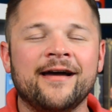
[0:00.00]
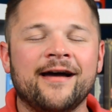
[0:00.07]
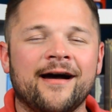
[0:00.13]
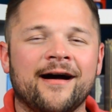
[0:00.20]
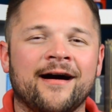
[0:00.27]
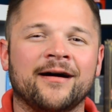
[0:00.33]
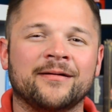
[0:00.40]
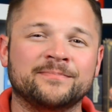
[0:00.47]

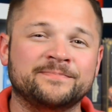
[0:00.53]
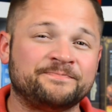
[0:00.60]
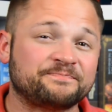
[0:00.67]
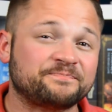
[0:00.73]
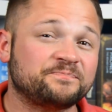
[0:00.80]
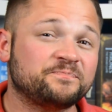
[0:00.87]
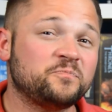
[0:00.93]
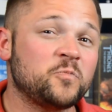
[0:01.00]

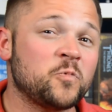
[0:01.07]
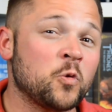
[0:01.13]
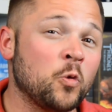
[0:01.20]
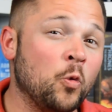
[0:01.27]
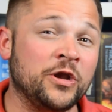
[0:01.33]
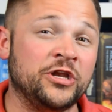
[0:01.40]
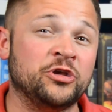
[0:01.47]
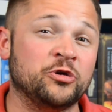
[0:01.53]

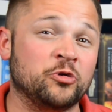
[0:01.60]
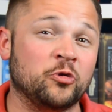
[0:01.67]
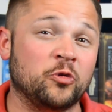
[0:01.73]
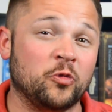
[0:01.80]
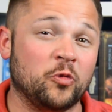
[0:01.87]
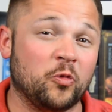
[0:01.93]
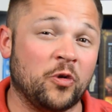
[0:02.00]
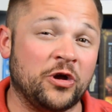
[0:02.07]
when
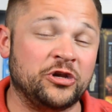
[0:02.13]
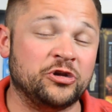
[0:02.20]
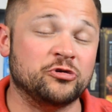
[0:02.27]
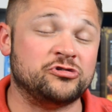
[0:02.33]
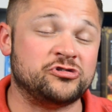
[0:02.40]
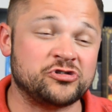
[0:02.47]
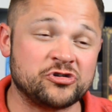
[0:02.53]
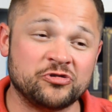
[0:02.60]
you
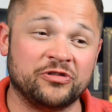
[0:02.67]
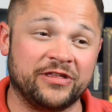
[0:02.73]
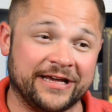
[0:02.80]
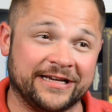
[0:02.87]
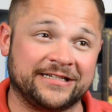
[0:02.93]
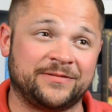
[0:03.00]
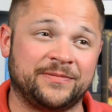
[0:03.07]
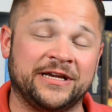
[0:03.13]
do
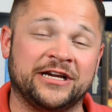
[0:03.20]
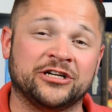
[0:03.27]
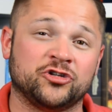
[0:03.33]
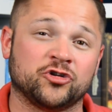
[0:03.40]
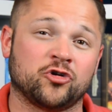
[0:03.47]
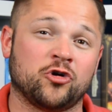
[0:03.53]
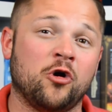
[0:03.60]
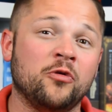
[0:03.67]
this, because
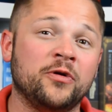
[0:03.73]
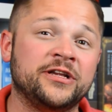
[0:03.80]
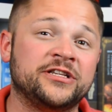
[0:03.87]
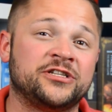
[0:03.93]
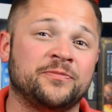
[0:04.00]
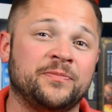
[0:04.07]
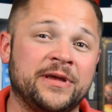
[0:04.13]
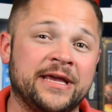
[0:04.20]
you're going
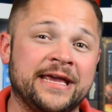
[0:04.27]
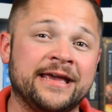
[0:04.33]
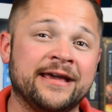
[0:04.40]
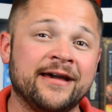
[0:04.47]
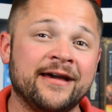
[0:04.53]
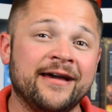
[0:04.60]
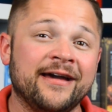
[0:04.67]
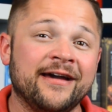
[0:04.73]
to be
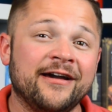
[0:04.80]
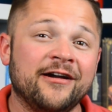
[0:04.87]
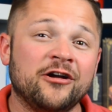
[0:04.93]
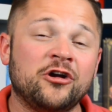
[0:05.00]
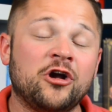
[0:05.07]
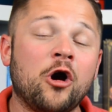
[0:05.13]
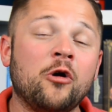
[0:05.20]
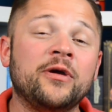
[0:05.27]

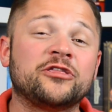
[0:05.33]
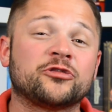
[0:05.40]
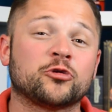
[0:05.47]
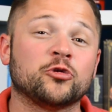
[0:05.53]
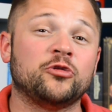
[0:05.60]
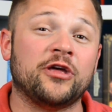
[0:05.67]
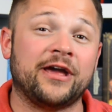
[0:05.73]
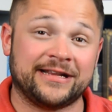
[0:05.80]
going
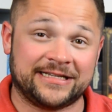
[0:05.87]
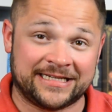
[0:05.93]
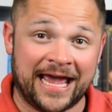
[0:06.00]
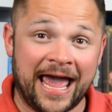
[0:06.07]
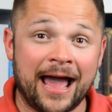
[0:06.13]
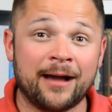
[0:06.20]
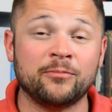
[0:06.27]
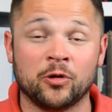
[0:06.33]
through the
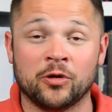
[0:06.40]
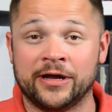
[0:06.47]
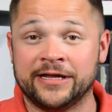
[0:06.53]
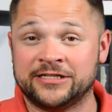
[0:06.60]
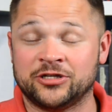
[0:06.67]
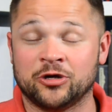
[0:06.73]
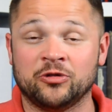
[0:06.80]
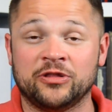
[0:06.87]

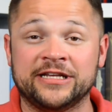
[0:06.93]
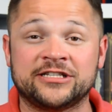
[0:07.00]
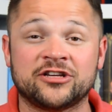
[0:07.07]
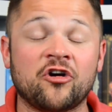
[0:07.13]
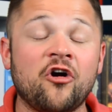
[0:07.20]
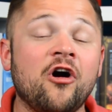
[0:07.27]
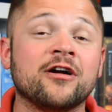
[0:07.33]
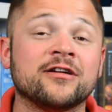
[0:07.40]
tabloids. So these
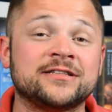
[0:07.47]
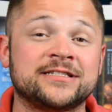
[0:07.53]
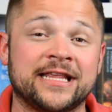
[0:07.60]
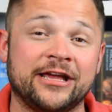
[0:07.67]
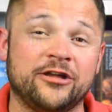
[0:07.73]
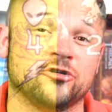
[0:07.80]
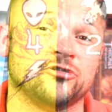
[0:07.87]
cards that you're